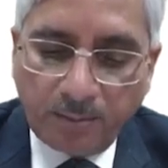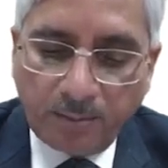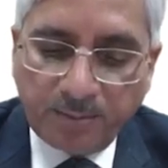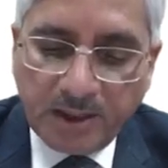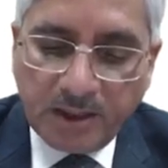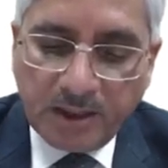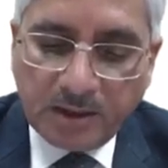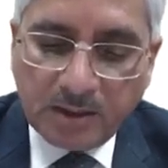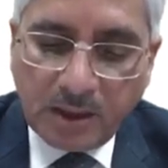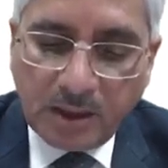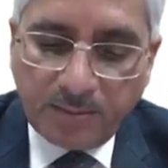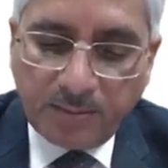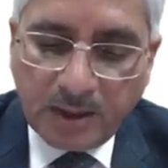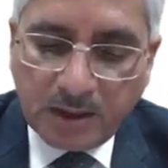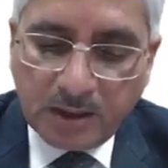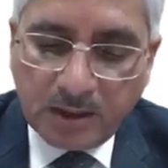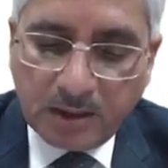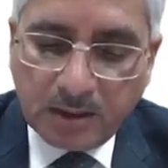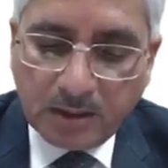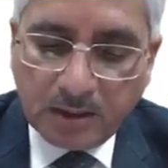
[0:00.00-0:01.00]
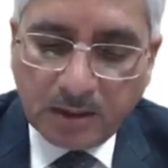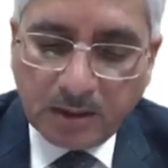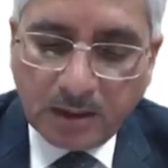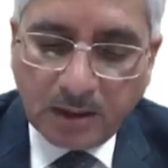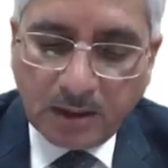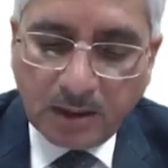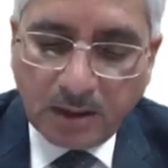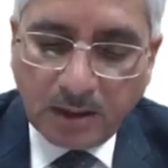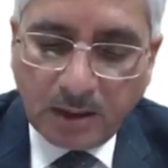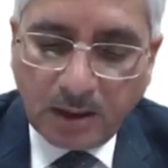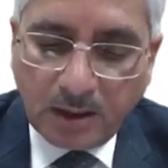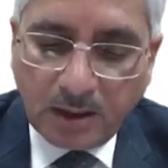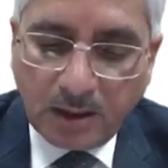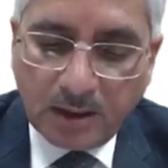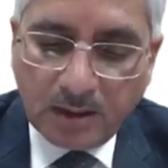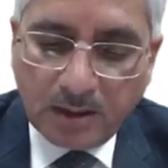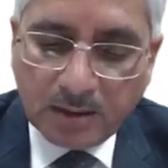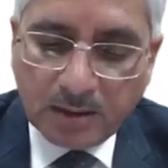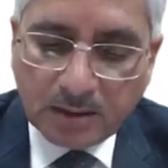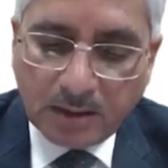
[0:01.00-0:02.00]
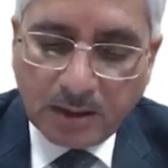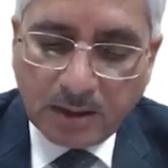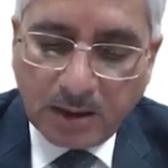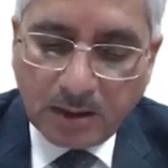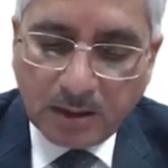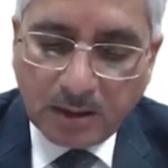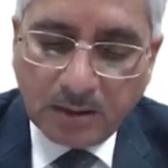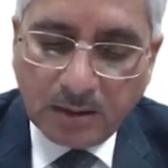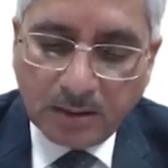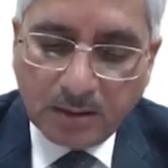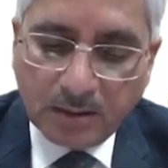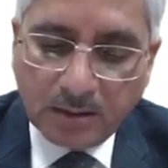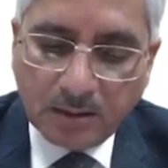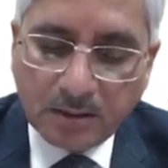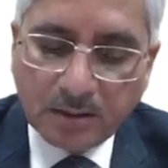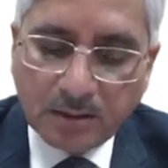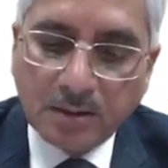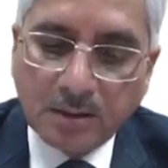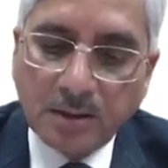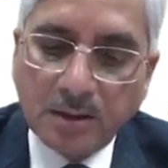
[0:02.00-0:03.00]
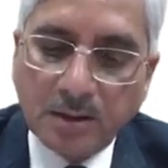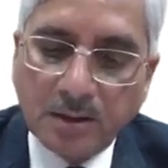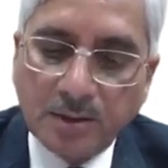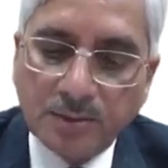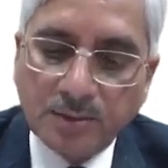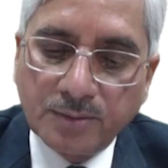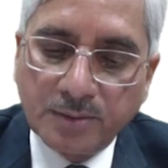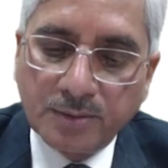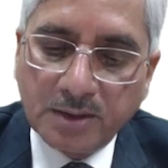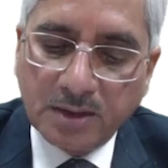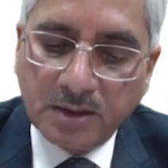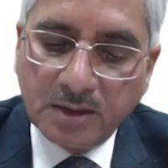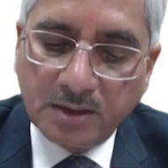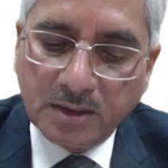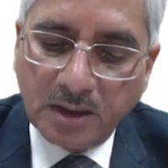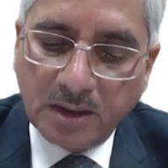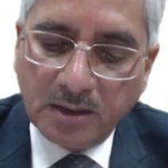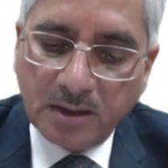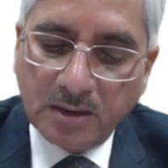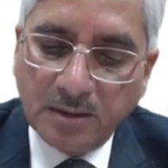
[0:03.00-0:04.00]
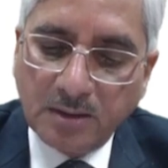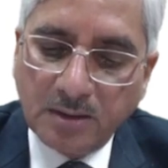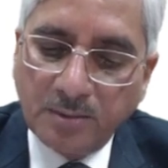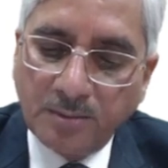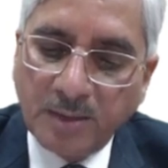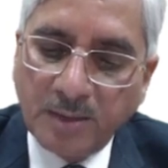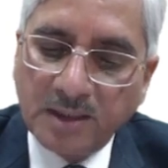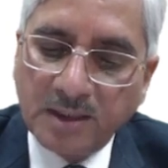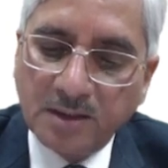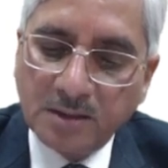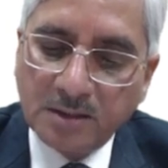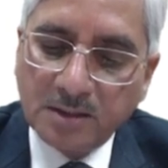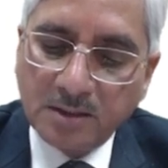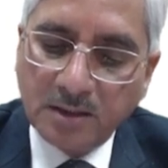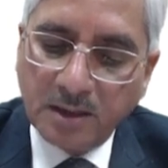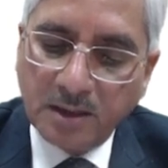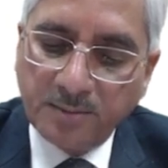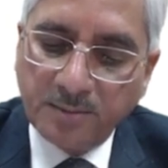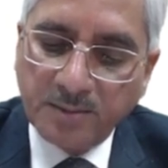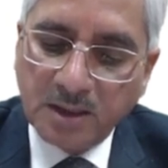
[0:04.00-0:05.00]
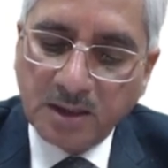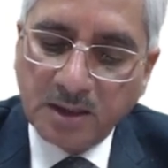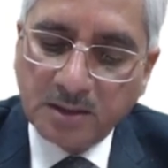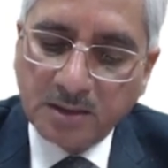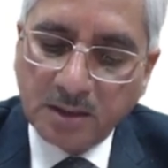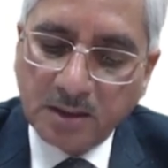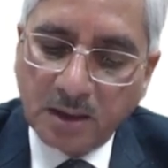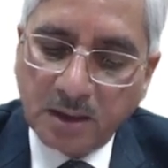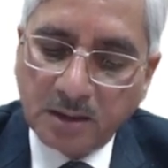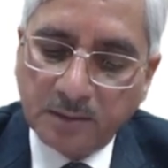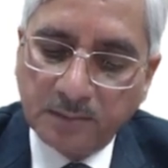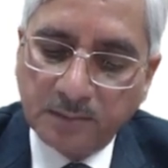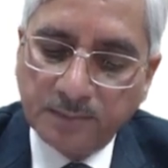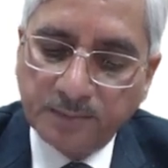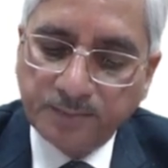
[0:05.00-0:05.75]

beta by L star into eta minus lambda psi.